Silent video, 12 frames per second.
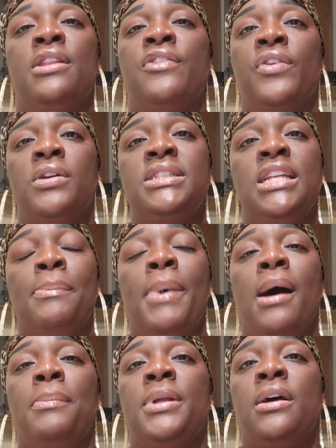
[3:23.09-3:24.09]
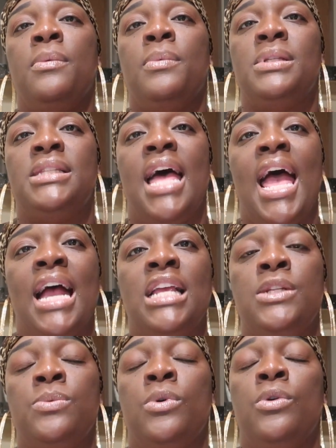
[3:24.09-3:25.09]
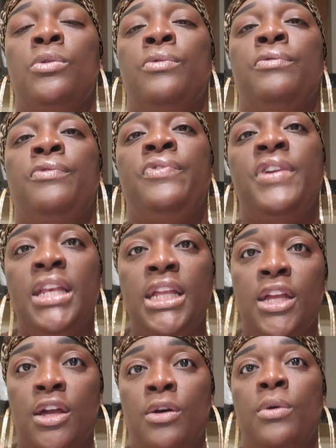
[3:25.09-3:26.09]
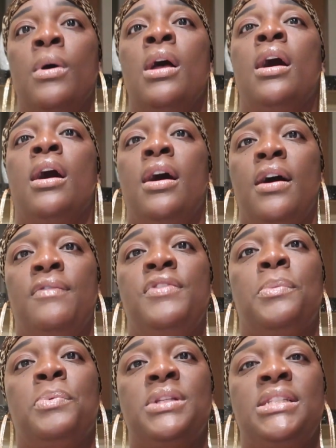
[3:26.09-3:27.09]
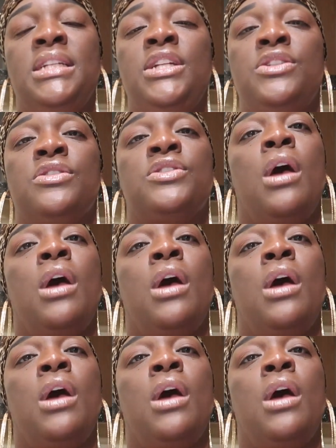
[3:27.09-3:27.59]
and the first thing that popped up was an actual video of the procedure.